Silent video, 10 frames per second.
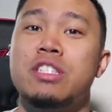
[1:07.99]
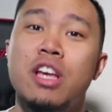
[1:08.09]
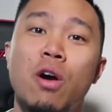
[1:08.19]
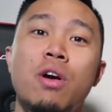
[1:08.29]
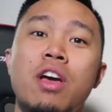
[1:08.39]

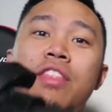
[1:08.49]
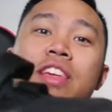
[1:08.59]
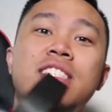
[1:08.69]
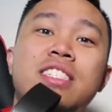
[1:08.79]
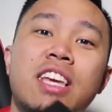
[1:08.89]
So,
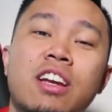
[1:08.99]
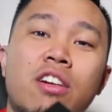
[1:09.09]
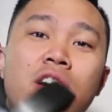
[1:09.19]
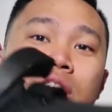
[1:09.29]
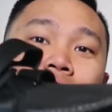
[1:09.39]
this
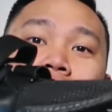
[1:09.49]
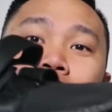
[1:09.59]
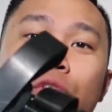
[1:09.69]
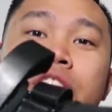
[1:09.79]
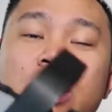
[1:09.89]
sneaker
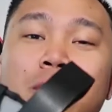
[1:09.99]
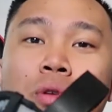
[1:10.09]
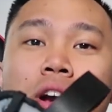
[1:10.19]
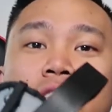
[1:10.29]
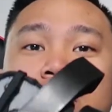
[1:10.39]
at a retail
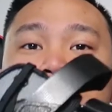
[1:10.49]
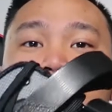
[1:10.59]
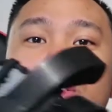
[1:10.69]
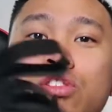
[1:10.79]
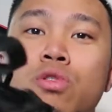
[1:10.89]
price
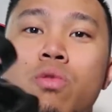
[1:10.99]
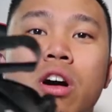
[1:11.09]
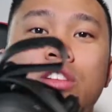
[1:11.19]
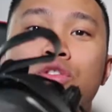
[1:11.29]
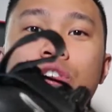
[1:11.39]
is
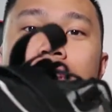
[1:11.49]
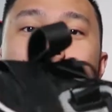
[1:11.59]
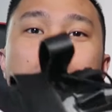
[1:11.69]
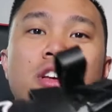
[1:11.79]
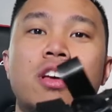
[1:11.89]
$200
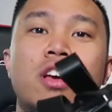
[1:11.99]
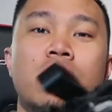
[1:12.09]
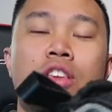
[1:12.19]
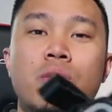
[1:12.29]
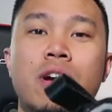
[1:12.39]

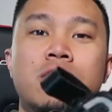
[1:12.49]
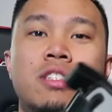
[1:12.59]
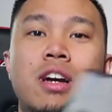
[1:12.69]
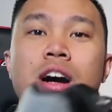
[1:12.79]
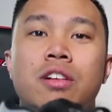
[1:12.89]
US.
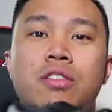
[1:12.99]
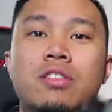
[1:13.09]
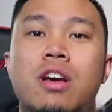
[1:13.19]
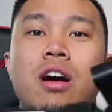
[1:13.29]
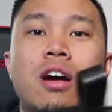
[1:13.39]

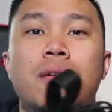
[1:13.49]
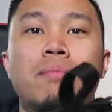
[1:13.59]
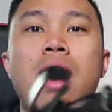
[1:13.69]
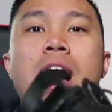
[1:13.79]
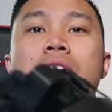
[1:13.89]

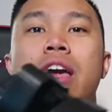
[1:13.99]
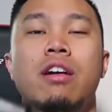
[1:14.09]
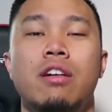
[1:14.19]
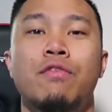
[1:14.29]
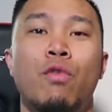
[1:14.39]

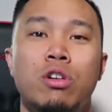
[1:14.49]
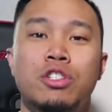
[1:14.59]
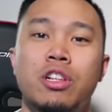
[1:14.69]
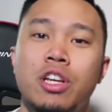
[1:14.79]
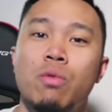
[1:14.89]
I
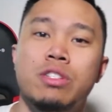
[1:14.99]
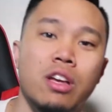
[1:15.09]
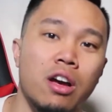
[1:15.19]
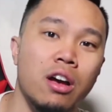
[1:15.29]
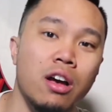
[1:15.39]
fortunately was
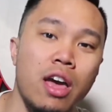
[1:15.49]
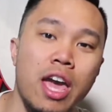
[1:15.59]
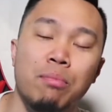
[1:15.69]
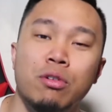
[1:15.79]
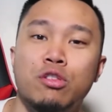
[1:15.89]

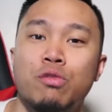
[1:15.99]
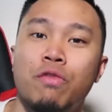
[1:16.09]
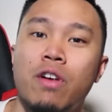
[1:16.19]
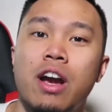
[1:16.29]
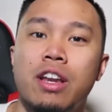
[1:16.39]
able to
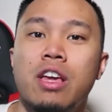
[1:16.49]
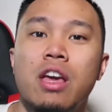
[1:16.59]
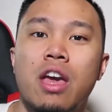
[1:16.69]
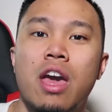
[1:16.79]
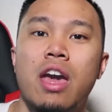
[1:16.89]
find
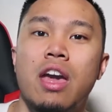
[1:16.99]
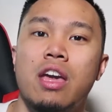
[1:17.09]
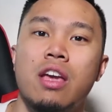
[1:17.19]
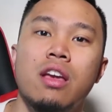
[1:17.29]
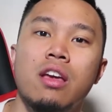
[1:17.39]

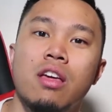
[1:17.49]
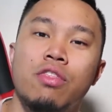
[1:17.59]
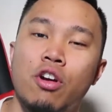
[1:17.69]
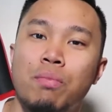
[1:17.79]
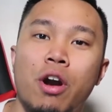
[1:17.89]
a
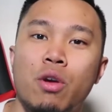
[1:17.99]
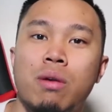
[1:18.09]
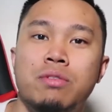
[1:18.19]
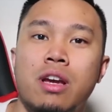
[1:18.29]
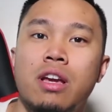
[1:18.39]
third-party
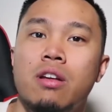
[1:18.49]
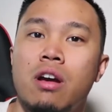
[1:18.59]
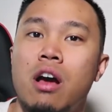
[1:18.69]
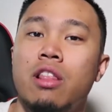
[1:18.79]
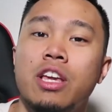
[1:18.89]
website.
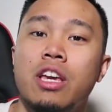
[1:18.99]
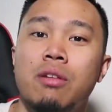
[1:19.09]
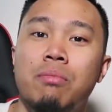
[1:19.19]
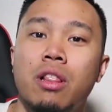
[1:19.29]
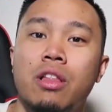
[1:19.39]
I'll link it
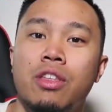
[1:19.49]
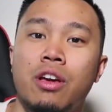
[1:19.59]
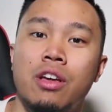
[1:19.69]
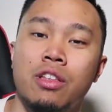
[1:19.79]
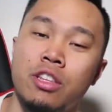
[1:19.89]
in
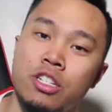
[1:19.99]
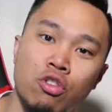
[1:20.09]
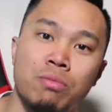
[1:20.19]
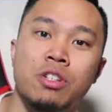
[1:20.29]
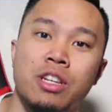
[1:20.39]
the
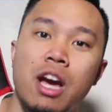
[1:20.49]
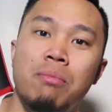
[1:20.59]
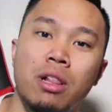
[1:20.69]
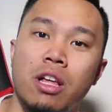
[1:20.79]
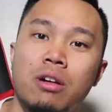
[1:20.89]
description
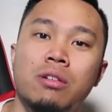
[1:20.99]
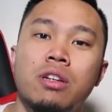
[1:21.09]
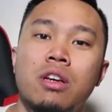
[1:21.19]
down below.